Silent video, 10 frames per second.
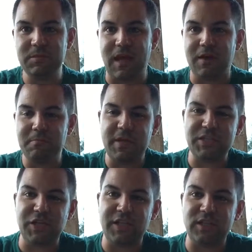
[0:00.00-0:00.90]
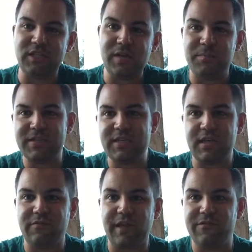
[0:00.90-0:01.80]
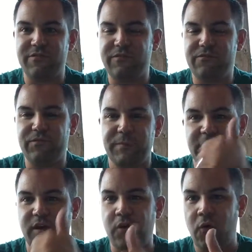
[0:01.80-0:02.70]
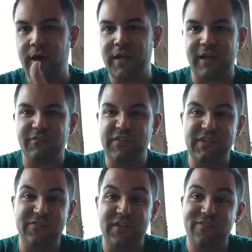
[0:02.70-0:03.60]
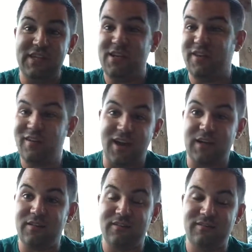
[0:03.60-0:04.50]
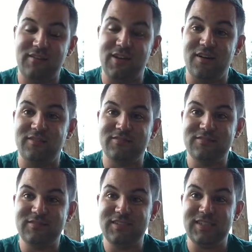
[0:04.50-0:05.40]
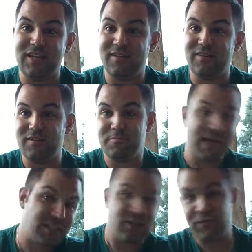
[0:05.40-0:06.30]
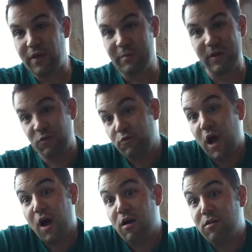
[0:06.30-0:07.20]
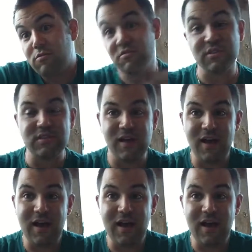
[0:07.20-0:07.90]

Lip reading: a good little tip. Instead of like flipping a coin like 50-50, you gotta, it's either masculine or feminine, who knows?